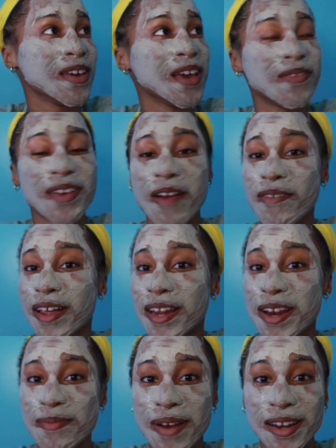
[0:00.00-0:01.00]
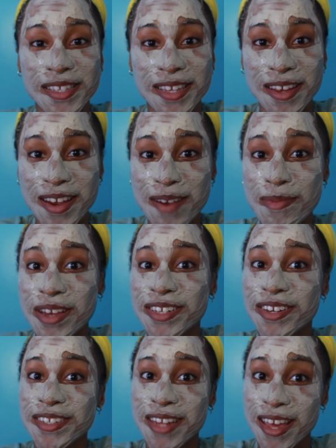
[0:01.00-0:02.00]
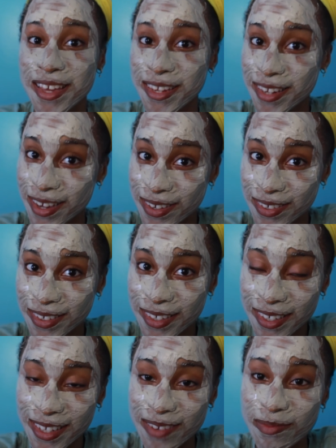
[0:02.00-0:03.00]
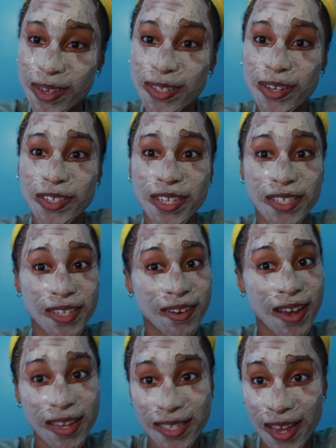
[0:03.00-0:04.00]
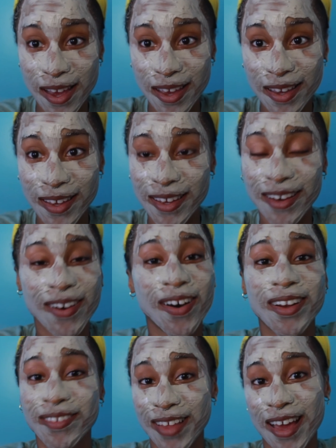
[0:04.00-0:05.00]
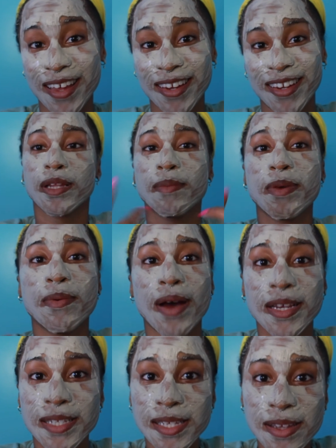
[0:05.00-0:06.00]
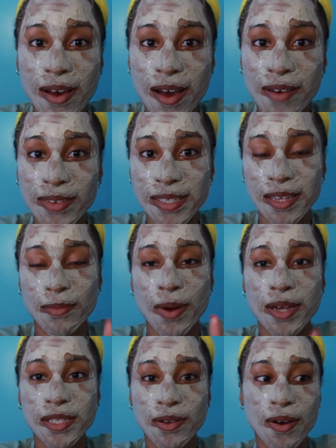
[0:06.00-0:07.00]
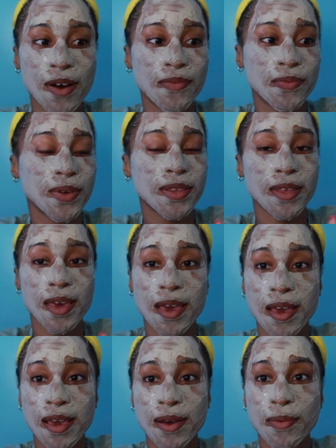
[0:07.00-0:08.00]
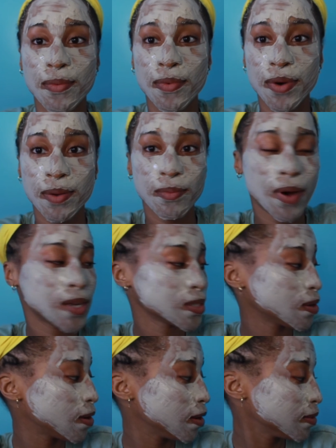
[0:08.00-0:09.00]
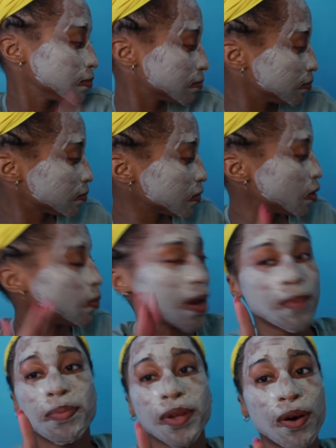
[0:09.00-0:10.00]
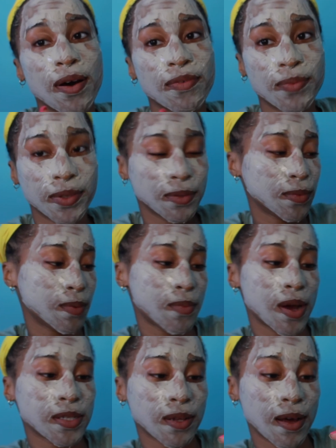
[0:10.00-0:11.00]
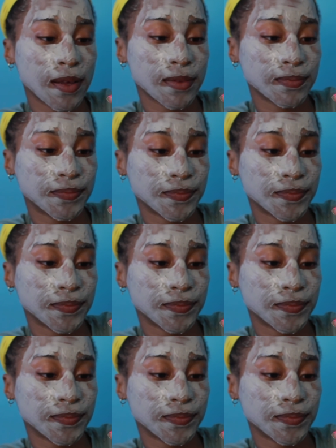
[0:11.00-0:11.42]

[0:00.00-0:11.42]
If you have a lot of hair products in your hair, make sure you're tying it down. Make sure you're changing your head tie. All of that. So let me wash this off. They said wash it off with a warm washcloth. No, wipe it off with the warm washcloth.